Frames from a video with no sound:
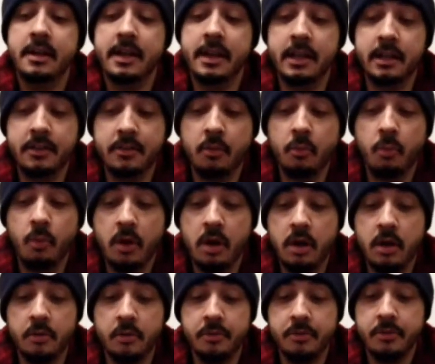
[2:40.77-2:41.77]
in the
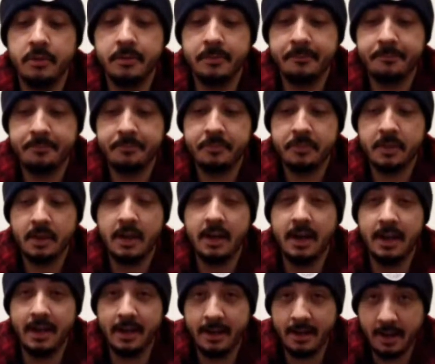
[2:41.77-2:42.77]
world
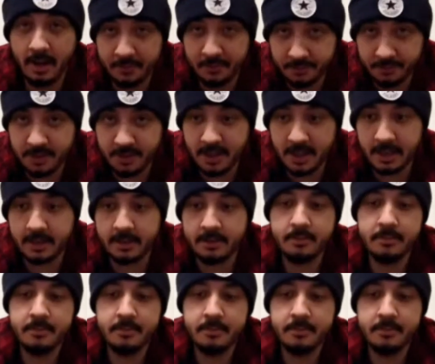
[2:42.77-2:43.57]
alive today?